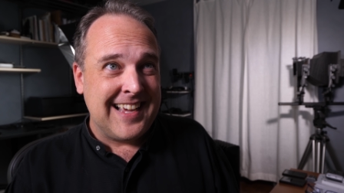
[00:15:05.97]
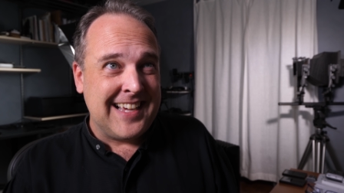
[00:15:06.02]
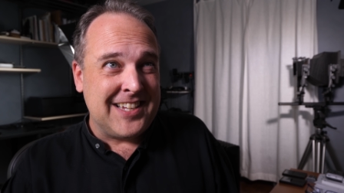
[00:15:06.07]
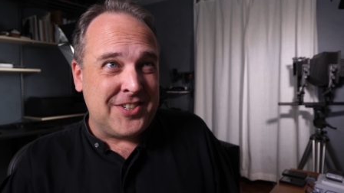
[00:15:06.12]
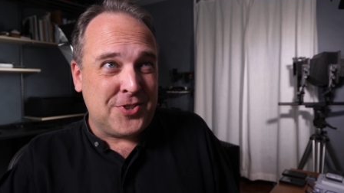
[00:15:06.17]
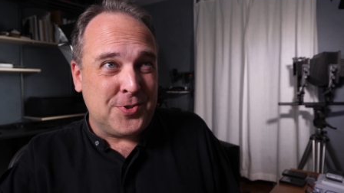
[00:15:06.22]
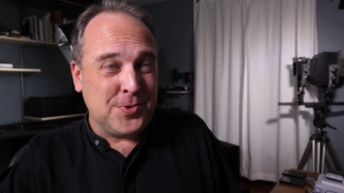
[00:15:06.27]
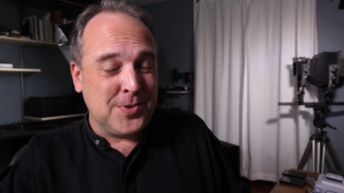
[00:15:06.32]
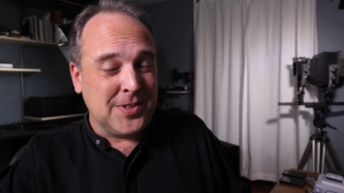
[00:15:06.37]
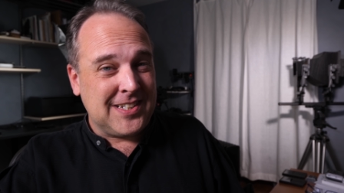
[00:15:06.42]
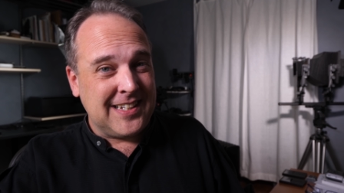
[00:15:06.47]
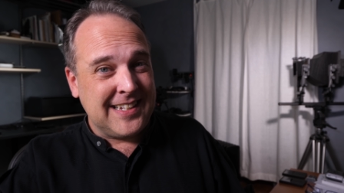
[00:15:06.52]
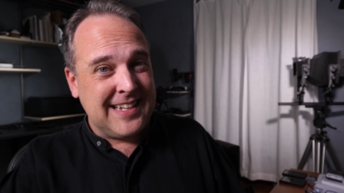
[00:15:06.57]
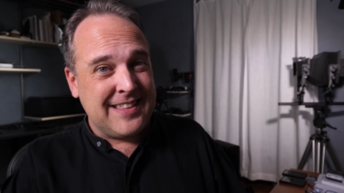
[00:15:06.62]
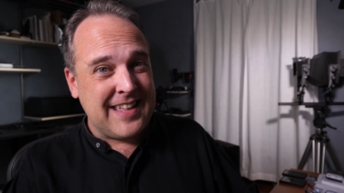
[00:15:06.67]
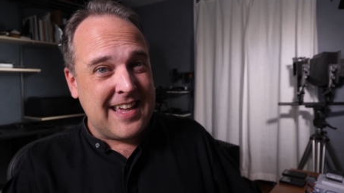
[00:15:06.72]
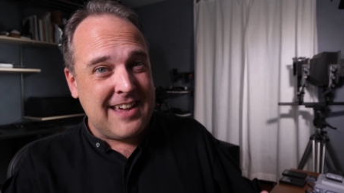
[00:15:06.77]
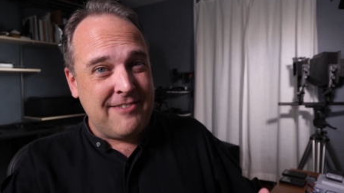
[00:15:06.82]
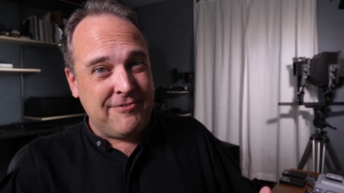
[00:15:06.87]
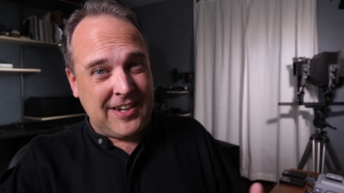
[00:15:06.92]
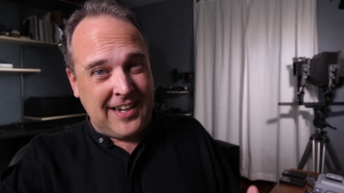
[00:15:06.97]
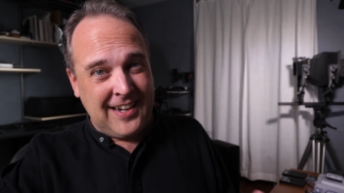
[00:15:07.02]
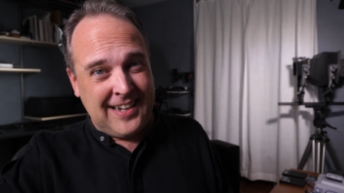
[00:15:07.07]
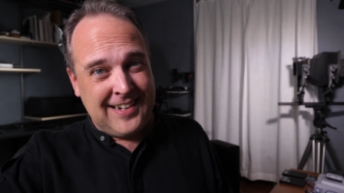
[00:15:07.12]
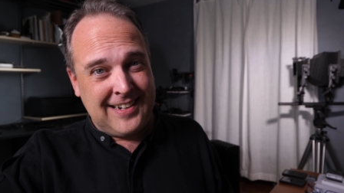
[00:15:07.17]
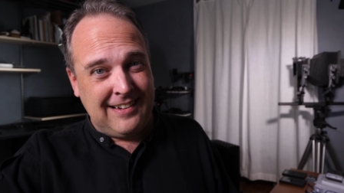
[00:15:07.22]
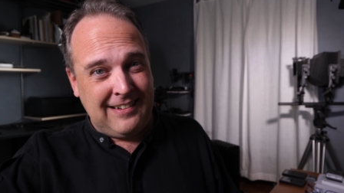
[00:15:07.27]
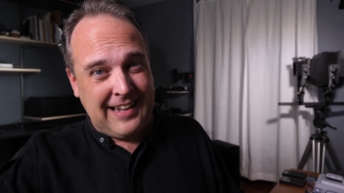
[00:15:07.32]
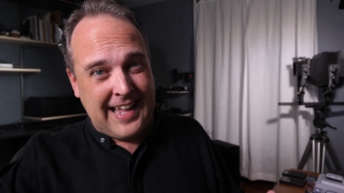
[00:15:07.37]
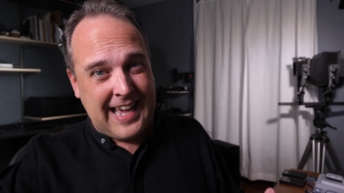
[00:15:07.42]
Historically, they've
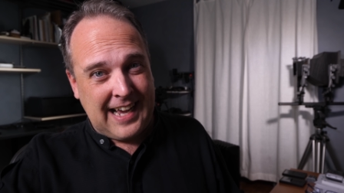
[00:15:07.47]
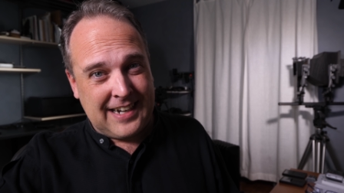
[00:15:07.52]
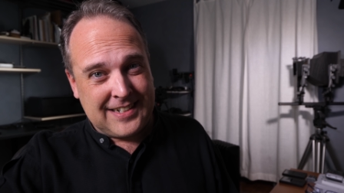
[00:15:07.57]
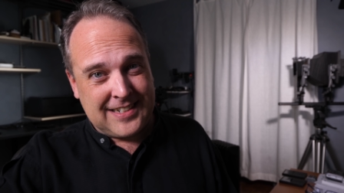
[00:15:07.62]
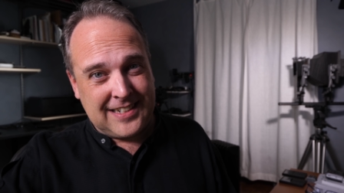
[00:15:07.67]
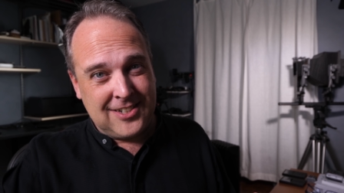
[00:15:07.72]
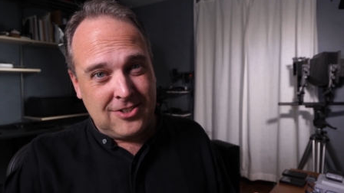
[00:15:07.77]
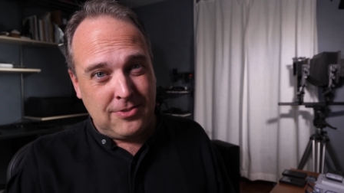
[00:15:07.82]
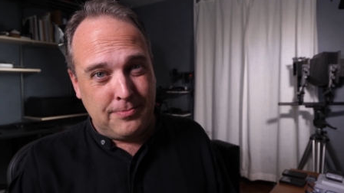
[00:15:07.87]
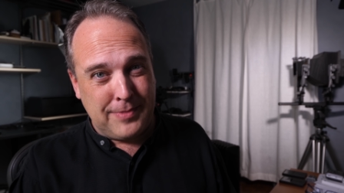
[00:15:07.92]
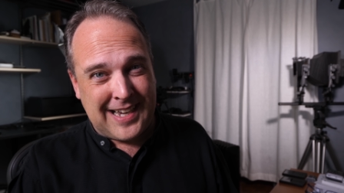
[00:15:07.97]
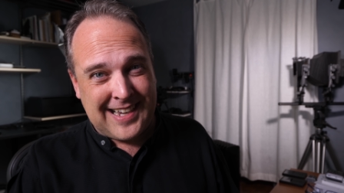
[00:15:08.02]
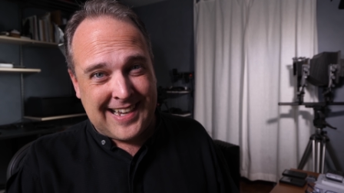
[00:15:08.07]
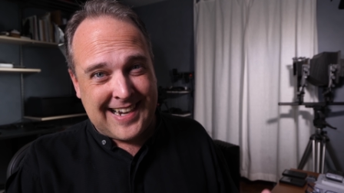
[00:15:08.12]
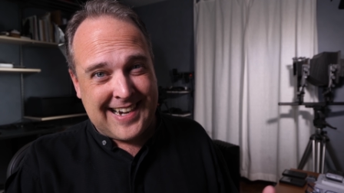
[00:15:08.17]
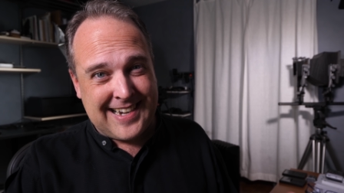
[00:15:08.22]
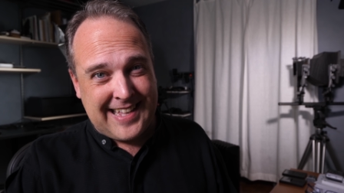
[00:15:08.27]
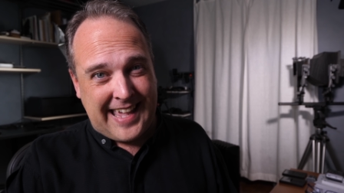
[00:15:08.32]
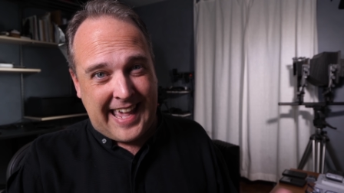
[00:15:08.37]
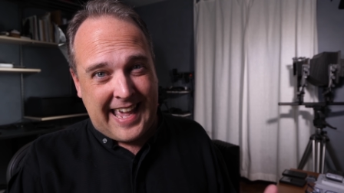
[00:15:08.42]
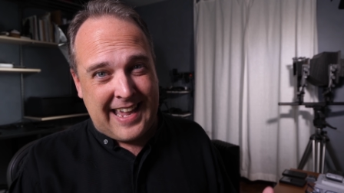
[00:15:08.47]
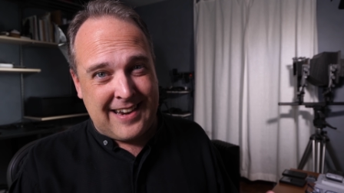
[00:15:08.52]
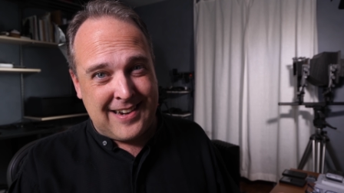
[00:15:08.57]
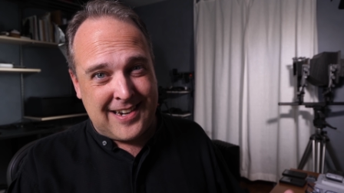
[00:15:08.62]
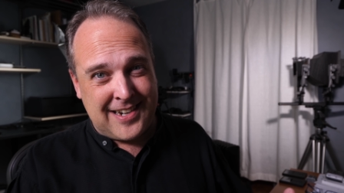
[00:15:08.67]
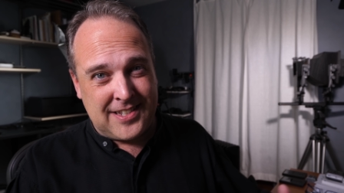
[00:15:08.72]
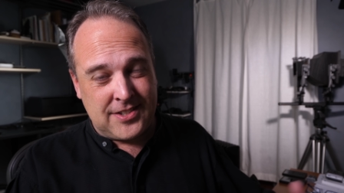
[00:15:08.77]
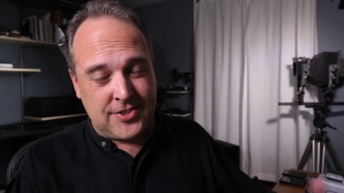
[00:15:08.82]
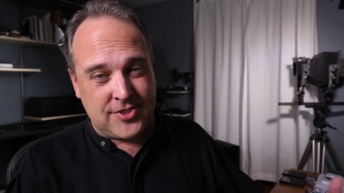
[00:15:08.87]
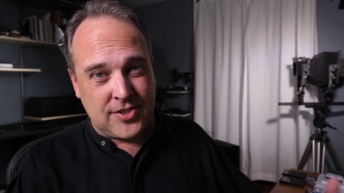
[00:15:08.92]
kind of lagged a little behind
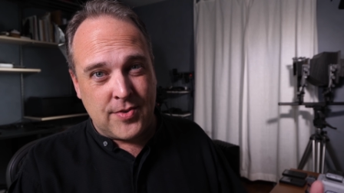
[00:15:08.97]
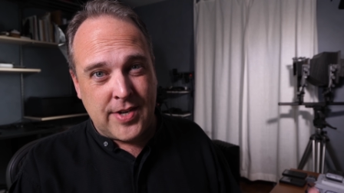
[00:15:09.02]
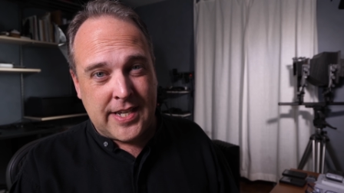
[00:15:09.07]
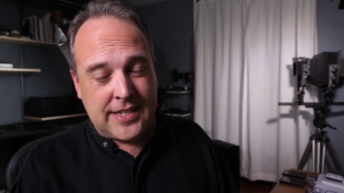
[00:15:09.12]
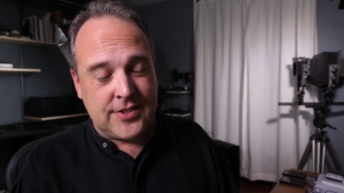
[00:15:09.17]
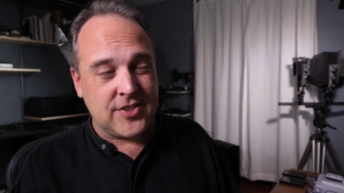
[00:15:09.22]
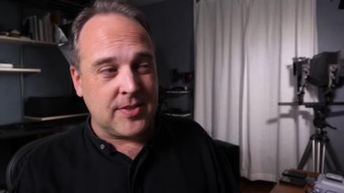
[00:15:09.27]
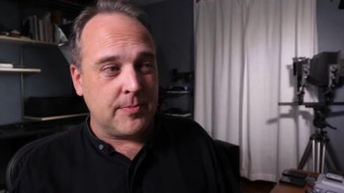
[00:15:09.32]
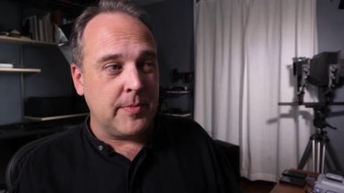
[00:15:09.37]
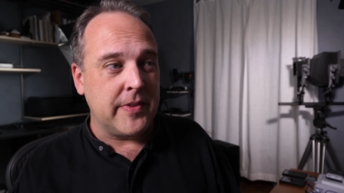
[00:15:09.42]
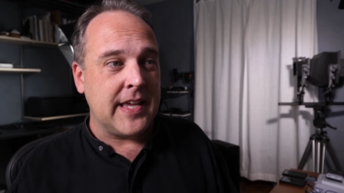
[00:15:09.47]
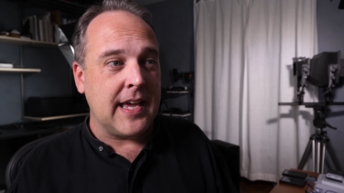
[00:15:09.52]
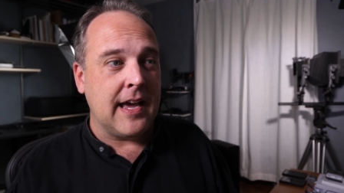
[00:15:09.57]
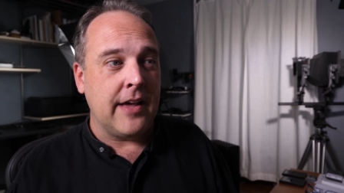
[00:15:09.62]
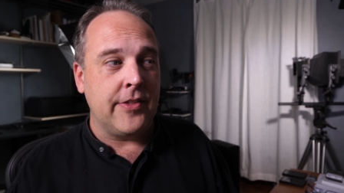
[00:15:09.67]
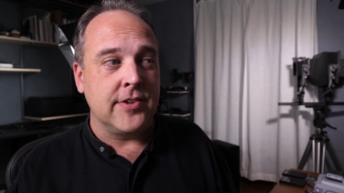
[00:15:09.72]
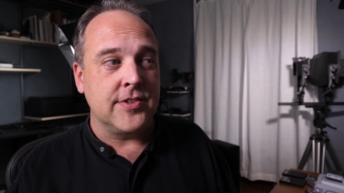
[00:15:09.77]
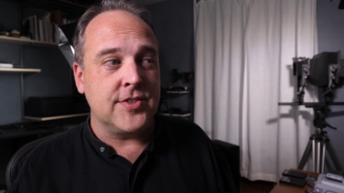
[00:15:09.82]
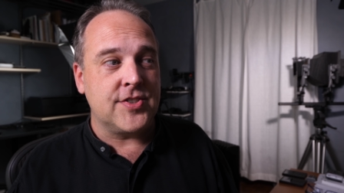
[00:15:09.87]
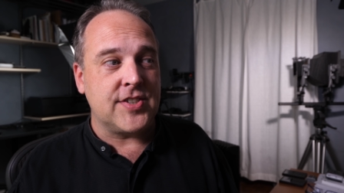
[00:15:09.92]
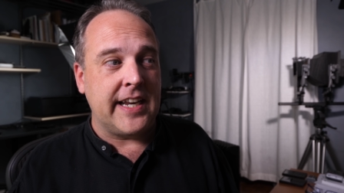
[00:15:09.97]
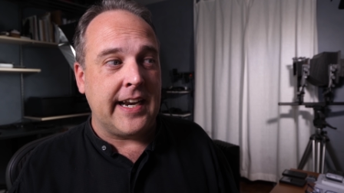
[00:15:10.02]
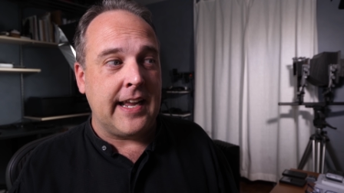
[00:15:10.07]
Canon and Sony and some of the others,